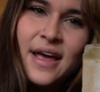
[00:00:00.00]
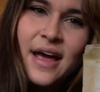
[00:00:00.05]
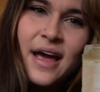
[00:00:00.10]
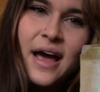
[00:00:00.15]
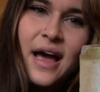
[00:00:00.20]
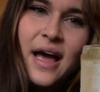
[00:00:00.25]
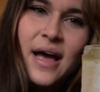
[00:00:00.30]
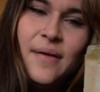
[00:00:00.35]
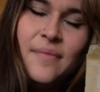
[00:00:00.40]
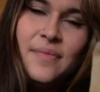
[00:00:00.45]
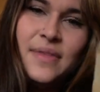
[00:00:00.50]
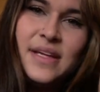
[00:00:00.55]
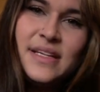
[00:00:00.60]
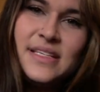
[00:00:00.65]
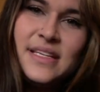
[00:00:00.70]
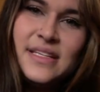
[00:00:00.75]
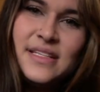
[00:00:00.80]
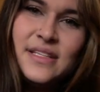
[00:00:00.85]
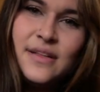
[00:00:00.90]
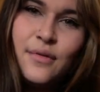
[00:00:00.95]
This
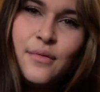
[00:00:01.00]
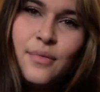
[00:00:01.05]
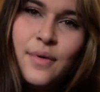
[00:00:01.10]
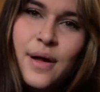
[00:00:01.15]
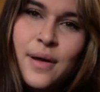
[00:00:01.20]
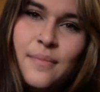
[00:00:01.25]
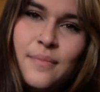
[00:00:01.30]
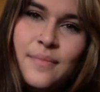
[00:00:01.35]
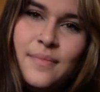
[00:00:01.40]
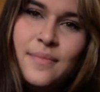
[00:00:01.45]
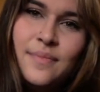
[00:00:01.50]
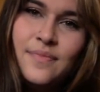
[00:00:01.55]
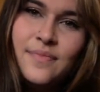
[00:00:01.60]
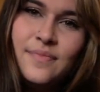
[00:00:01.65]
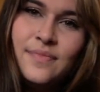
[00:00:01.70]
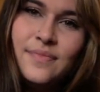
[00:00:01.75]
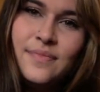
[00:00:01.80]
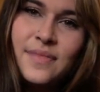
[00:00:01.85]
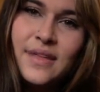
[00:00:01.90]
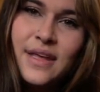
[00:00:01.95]
is the rim
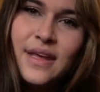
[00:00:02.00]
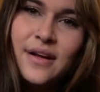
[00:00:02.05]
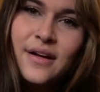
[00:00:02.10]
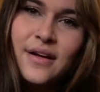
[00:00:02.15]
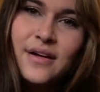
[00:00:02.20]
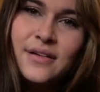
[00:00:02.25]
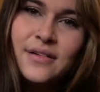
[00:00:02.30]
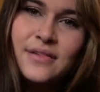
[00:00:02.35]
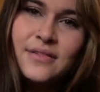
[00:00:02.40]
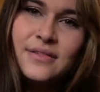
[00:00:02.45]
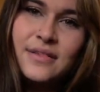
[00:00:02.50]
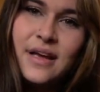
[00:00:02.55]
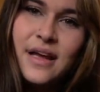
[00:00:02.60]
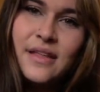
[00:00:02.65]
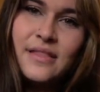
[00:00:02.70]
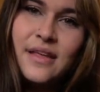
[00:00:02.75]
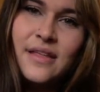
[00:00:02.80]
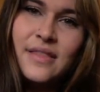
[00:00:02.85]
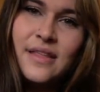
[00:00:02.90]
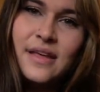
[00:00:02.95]
here,
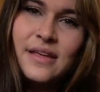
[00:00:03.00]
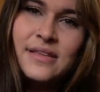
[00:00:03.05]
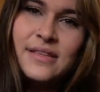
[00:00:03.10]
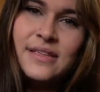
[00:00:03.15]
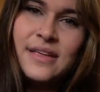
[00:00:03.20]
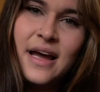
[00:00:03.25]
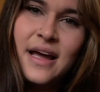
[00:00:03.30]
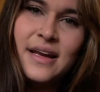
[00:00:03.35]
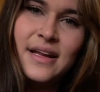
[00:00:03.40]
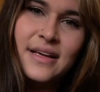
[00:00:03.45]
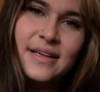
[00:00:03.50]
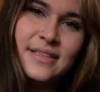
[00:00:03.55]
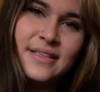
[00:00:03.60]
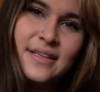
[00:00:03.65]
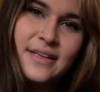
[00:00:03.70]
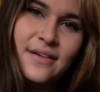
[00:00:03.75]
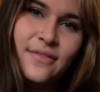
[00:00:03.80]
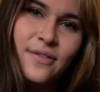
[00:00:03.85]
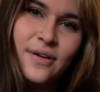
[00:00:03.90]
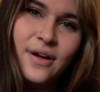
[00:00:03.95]
and then the inside is a
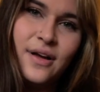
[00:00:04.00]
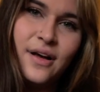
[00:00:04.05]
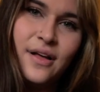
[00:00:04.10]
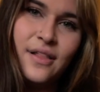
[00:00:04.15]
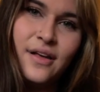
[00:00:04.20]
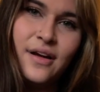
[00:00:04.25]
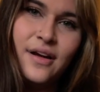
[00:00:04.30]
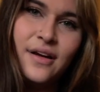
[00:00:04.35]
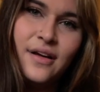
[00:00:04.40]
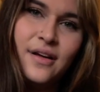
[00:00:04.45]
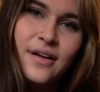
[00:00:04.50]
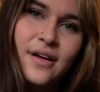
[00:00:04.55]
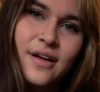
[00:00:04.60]
different color.